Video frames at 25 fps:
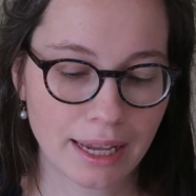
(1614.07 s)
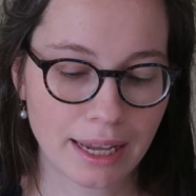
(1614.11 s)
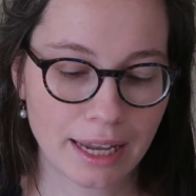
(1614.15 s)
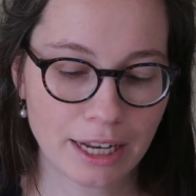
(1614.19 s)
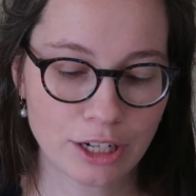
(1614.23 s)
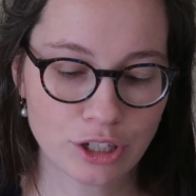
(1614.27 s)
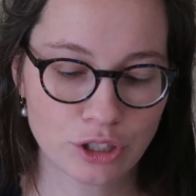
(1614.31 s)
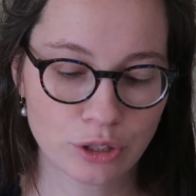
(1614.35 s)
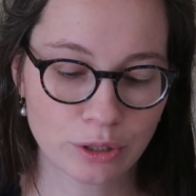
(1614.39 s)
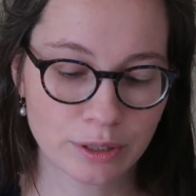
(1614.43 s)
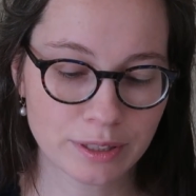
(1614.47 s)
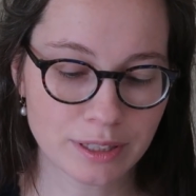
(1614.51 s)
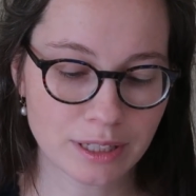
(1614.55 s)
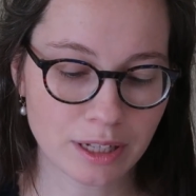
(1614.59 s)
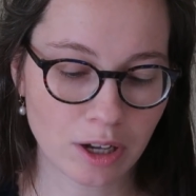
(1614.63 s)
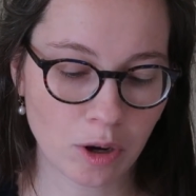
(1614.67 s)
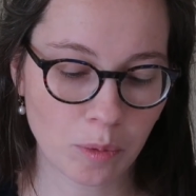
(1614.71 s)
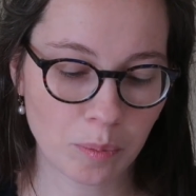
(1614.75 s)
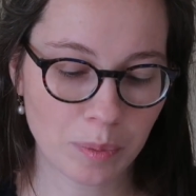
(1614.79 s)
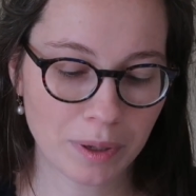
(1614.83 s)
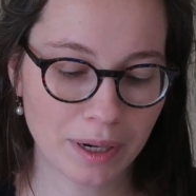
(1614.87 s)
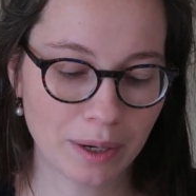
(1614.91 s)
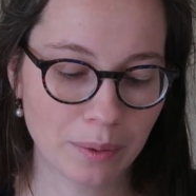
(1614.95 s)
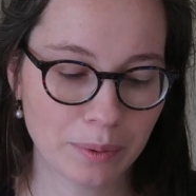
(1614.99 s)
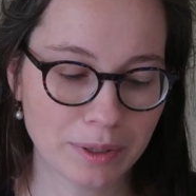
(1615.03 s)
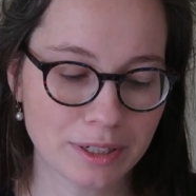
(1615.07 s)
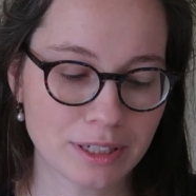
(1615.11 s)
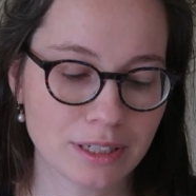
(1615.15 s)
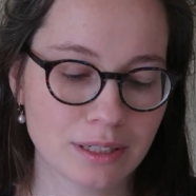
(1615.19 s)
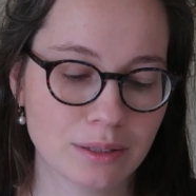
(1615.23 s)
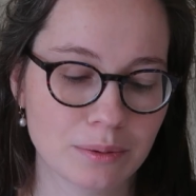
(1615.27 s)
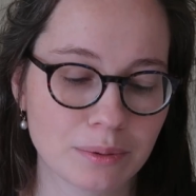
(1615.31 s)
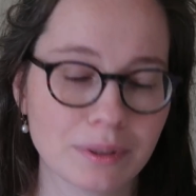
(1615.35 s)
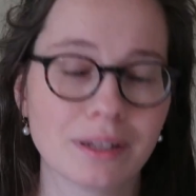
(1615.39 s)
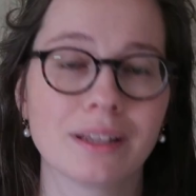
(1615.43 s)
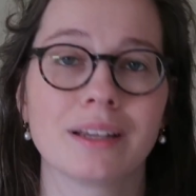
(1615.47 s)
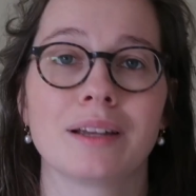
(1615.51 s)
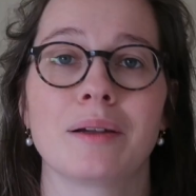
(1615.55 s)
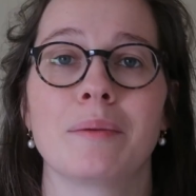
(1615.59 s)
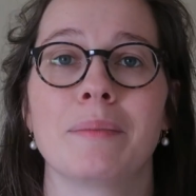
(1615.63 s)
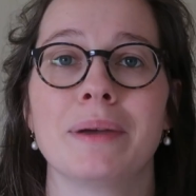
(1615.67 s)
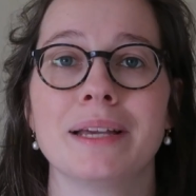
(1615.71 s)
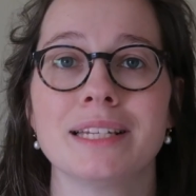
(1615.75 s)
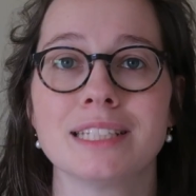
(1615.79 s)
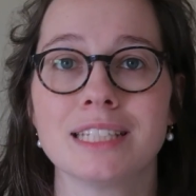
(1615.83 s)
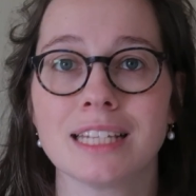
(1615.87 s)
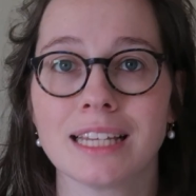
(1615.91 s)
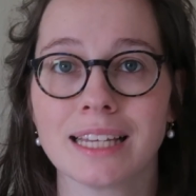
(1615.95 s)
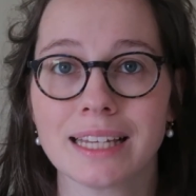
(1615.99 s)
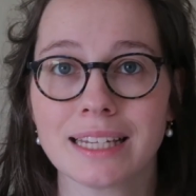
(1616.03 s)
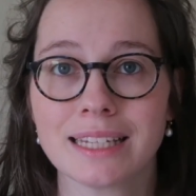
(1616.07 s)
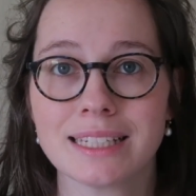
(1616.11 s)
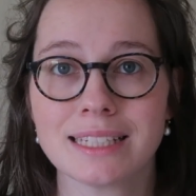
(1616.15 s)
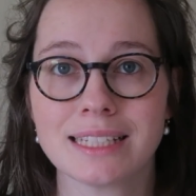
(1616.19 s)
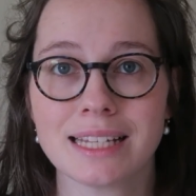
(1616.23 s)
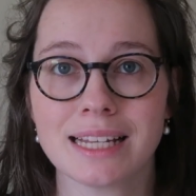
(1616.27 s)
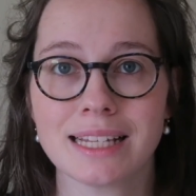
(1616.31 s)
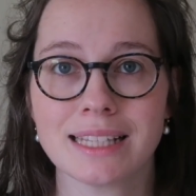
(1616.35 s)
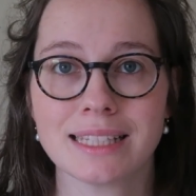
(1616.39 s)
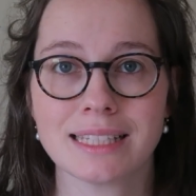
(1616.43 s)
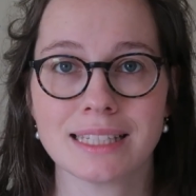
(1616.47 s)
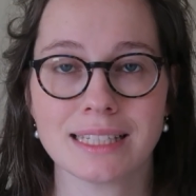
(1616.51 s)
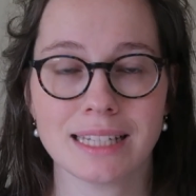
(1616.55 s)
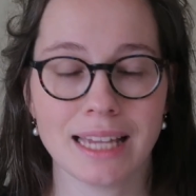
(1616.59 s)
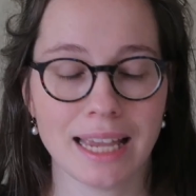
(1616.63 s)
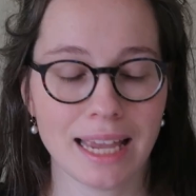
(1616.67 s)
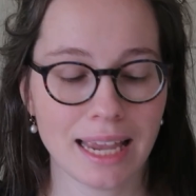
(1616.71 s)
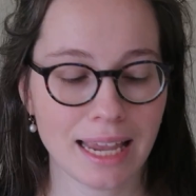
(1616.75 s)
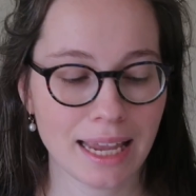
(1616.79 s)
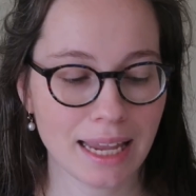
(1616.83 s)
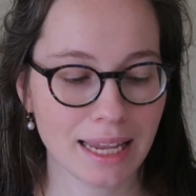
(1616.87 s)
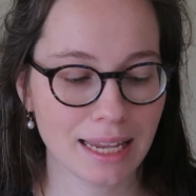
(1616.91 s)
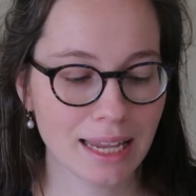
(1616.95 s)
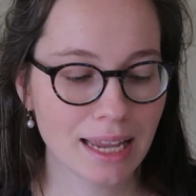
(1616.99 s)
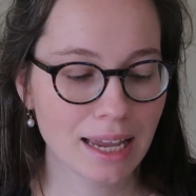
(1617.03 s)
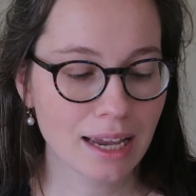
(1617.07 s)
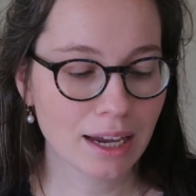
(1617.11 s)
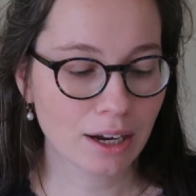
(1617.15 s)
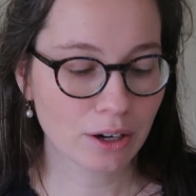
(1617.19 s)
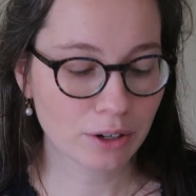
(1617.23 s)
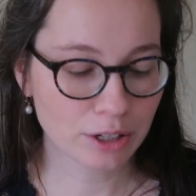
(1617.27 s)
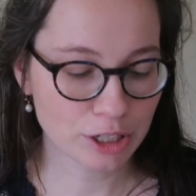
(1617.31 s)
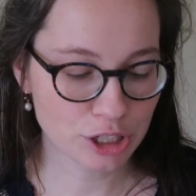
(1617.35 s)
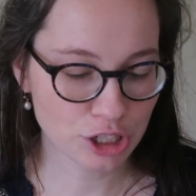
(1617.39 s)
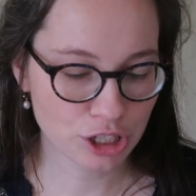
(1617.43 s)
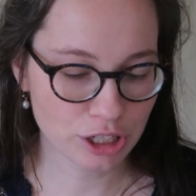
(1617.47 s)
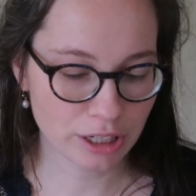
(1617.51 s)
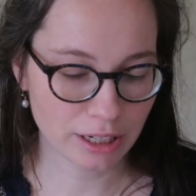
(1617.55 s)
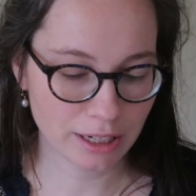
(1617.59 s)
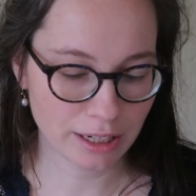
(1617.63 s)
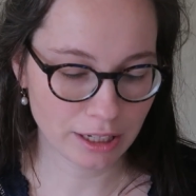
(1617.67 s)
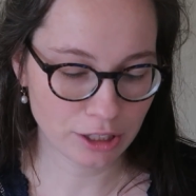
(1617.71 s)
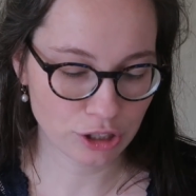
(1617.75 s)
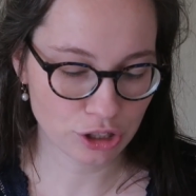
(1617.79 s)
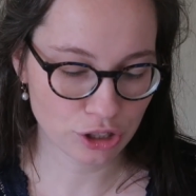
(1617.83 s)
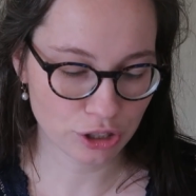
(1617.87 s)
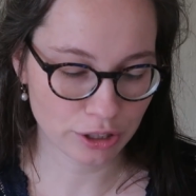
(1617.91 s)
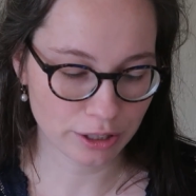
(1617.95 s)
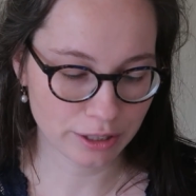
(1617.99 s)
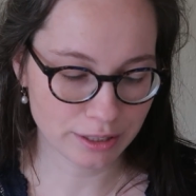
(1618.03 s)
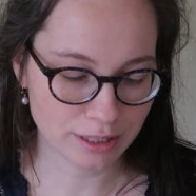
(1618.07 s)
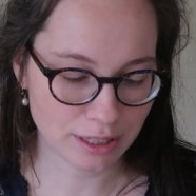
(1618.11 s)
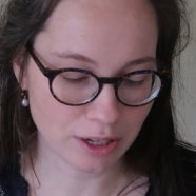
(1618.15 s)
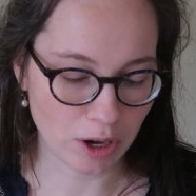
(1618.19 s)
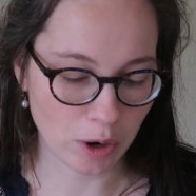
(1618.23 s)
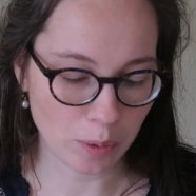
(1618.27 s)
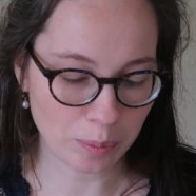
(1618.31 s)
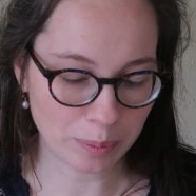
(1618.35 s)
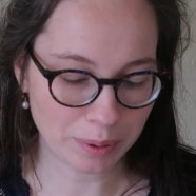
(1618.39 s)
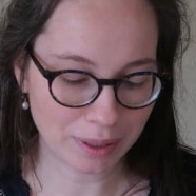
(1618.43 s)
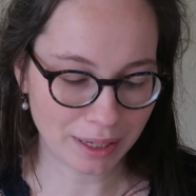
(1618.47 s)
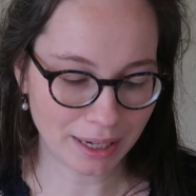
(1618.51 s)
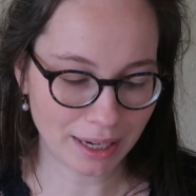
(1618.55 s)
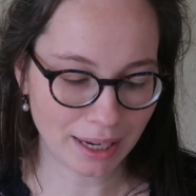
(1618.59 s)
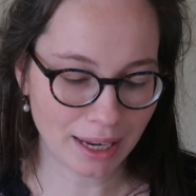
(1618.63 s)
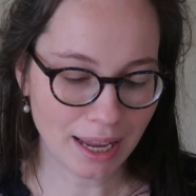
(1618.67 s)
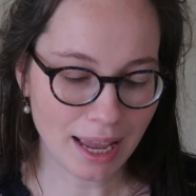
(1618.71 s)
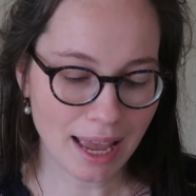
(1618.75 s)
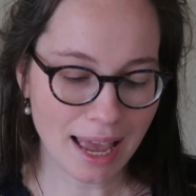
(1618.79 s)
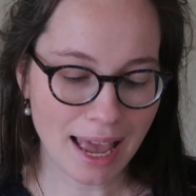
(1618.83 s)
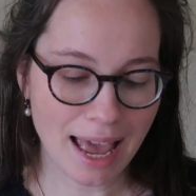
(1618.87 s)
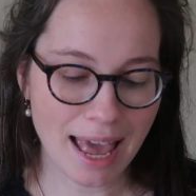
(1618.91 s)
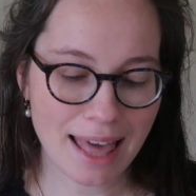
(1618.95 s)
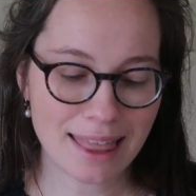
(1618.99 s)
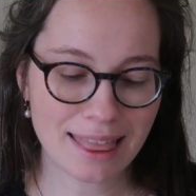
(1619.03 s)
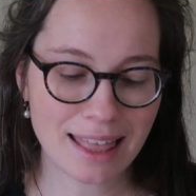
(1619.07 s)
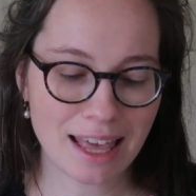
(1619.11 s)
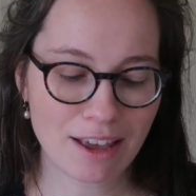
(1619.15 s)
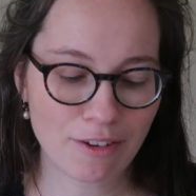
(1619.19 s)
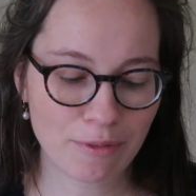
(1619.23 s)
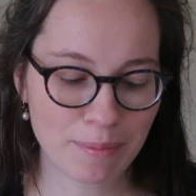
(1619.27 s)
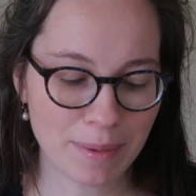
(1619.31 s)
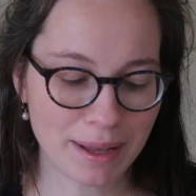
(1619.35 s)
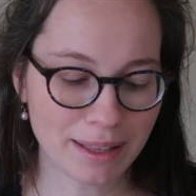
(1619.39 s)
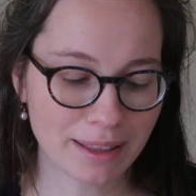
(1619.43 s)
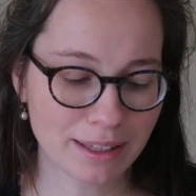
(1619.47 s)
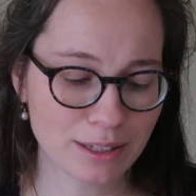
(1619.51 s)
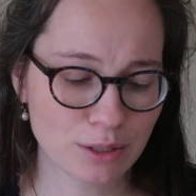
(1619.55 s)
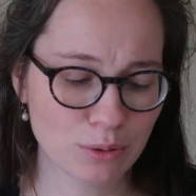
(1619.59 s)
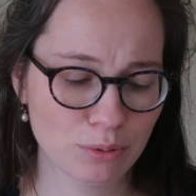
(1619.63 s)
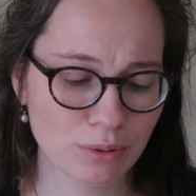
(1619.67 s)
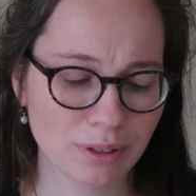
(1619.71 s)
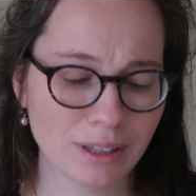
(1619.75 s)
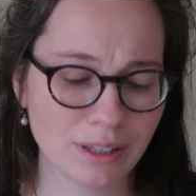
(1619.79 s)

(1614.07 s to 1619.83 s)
insurance company, which is really amazing because it's a Christian insurance company, and they've made this